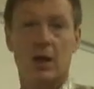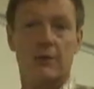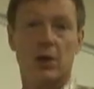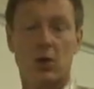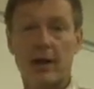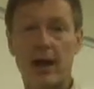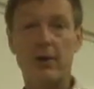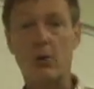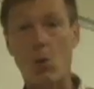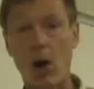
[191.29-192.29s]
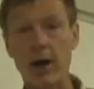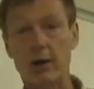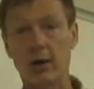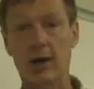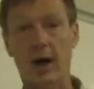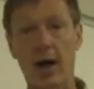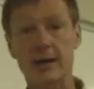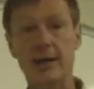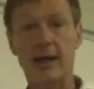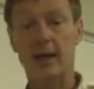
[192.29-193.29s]
If you go down to the water on a
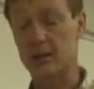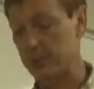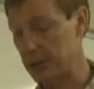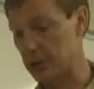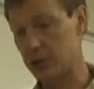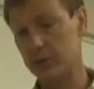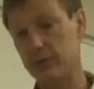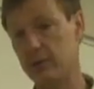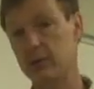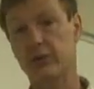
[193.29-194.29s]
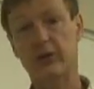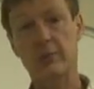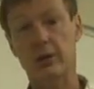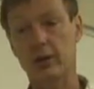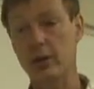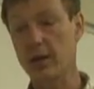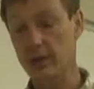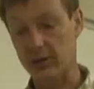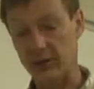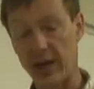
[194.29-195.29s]
hot day on the beach in the summer,
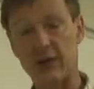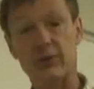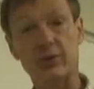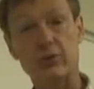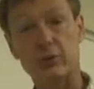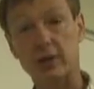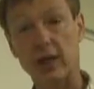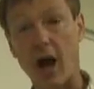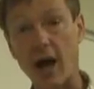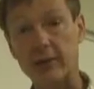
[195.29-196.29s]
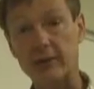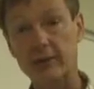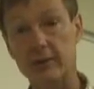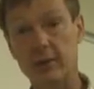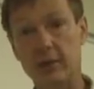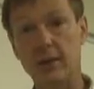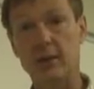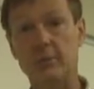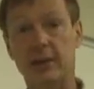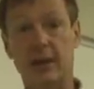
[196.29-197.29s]
the sand feels really hot
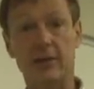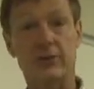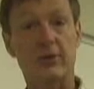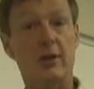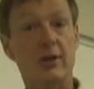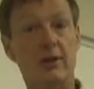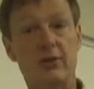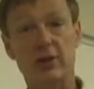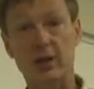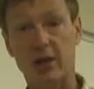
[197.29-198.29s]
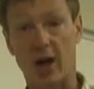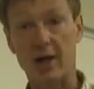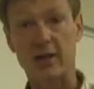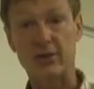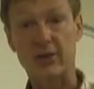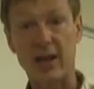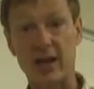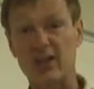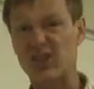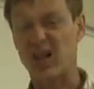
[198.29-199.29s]
because the silicon in the
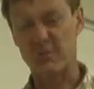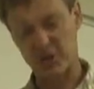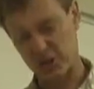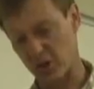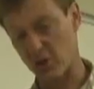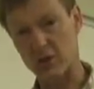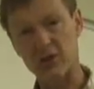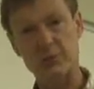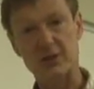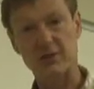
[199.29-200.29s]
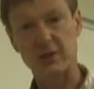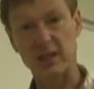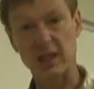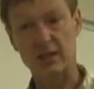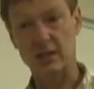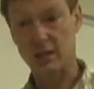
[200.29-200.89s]
sand has got a much lower specific heat.